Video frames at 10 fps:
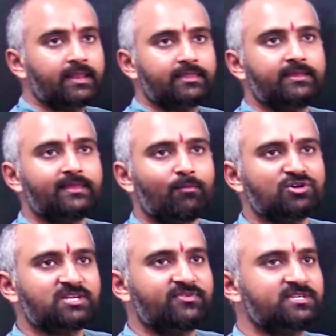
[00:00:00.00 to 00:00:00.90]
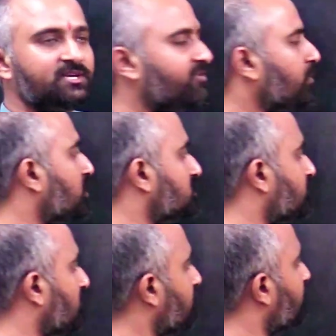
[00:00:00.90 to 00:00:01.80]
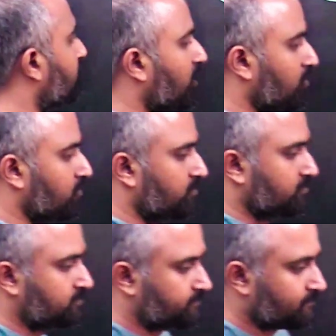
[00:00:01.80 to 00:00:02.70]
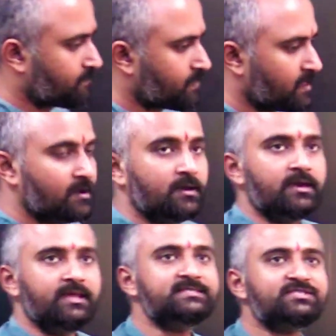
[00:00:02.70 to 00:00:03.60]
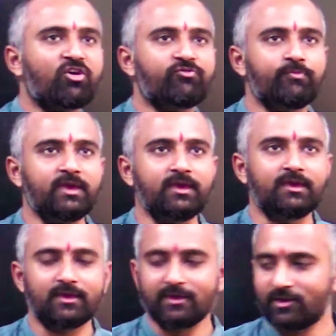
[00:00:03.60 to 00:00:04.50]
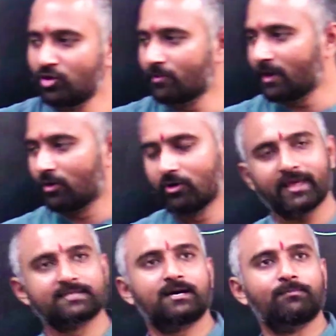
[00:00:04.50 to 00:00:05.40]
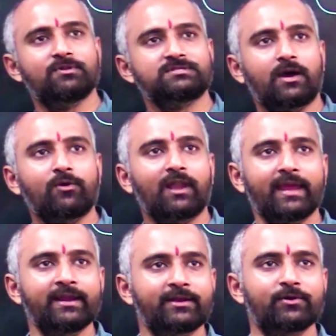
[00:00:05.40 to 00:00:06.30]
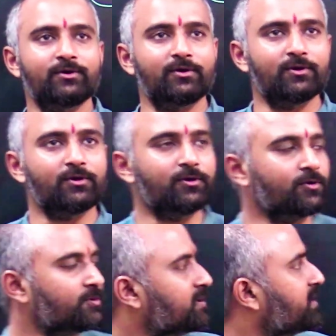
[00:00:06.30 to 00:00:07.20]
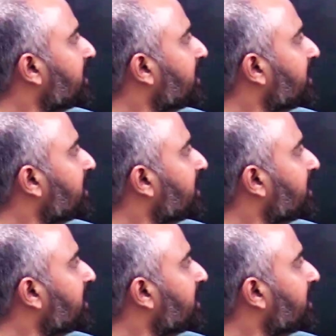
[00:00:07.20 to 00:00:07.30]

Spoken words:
the most efficient way possible. Now instead of me giving my own examples, I would like to take,